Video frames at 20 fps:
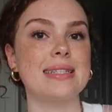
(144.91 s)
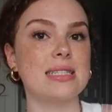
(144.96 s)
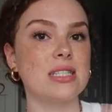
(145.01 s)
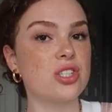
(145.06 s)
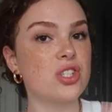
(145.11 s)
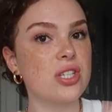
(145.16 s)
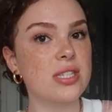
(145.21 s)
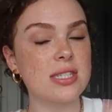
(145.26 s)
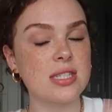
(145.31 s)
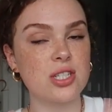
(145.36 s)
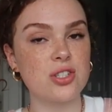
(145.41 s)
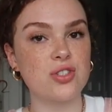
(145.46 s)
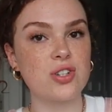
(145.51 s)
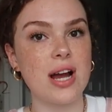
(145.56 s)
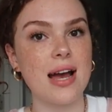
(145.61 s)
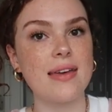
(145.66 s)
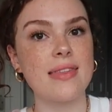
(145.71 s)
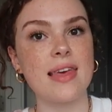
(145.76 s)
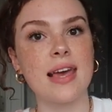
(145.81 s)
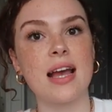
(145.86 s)
dishes to
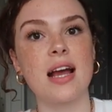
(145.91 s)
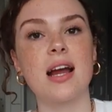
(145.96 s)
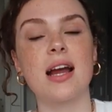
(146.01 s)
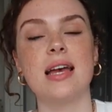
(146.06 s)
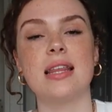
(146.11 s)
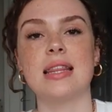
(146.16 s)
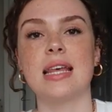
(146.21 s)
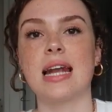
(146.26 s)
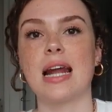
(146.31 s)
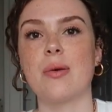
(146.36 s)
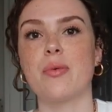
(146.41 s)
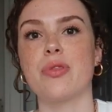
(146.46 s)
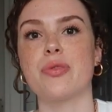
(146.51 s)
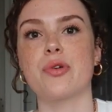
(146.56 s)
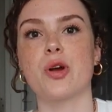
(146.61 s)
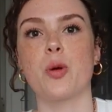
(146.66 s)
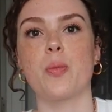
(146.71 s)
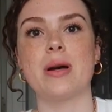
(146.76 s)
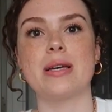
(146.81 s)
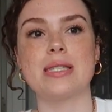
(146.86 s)
dry there and then I would
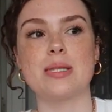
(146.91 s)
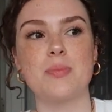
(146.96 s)
throw my